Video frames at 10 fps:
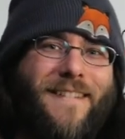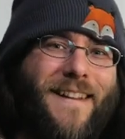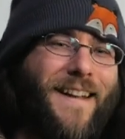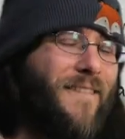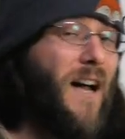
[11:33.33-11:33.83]

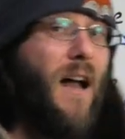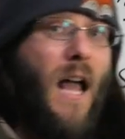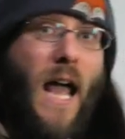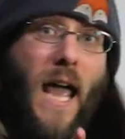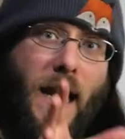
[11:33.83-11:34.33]
Gleva.
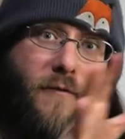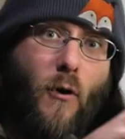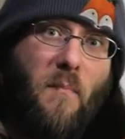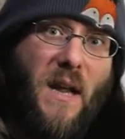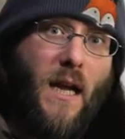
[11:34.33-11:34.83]
And if
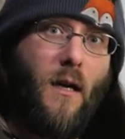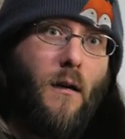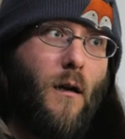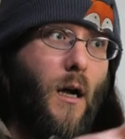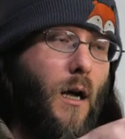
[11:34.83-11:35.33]
we're
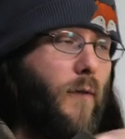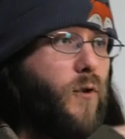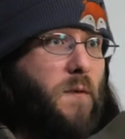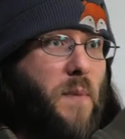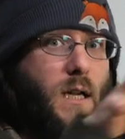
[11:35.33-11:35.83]
being, uh, if
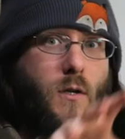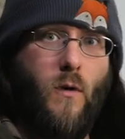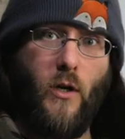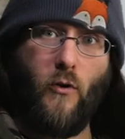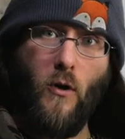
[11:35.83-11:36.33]
we're speaking
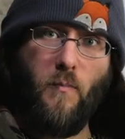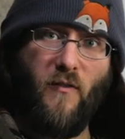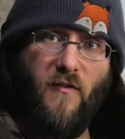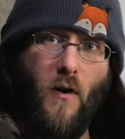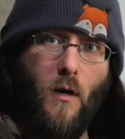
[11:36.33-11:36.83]
to a group
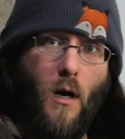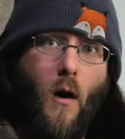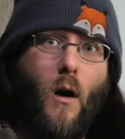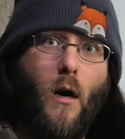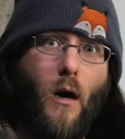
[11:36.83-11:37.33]
of folk,
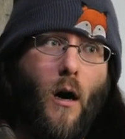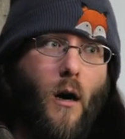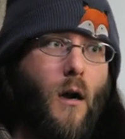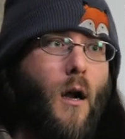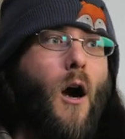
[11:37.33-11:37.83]
oh, are,
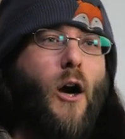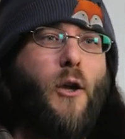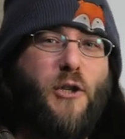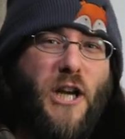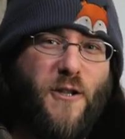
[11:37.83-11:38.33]
are, are
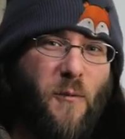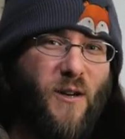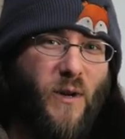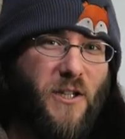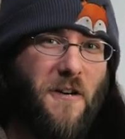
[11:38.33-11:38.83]
you
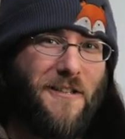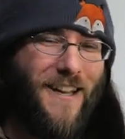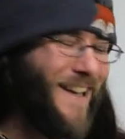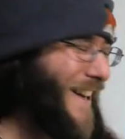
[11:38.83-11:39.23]
gentlemen witchers?